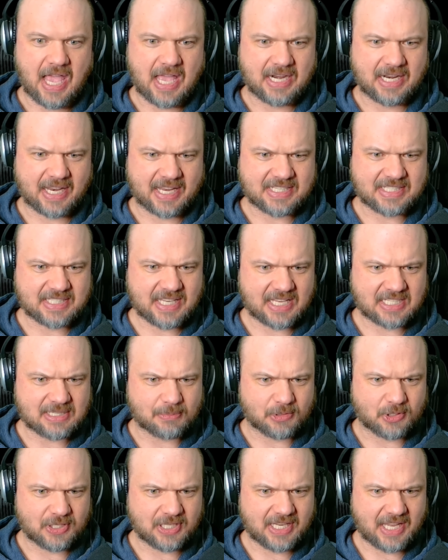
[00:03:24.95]
And like I say, as
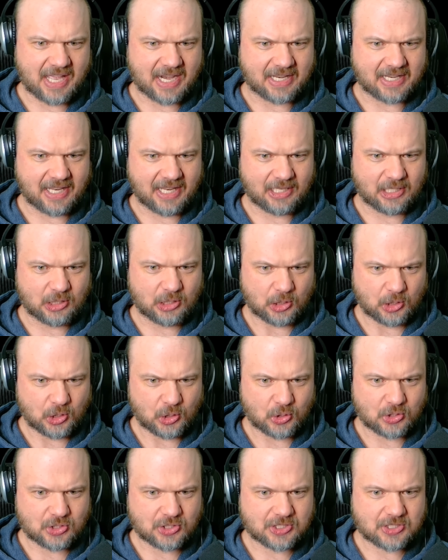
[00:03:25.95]
I'm looking at it, it
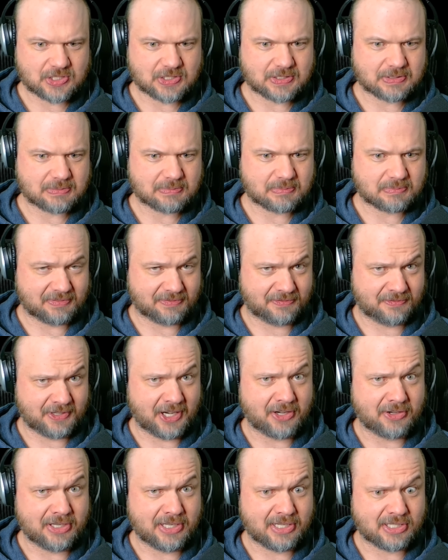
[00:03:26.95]
looks
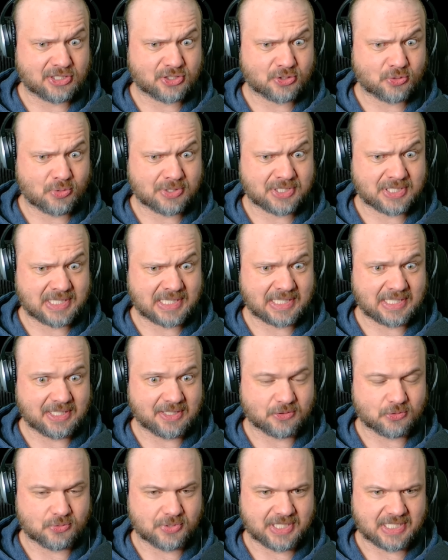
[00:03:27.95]
very
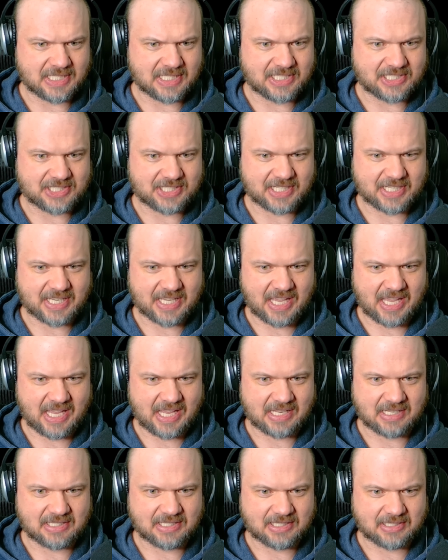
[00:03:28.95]
exquisitely realistic
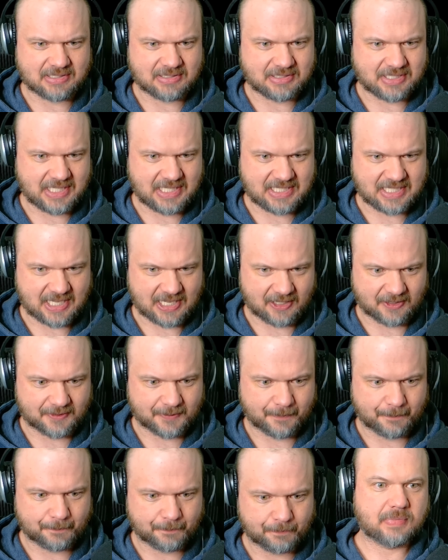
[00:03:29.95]
and detailed.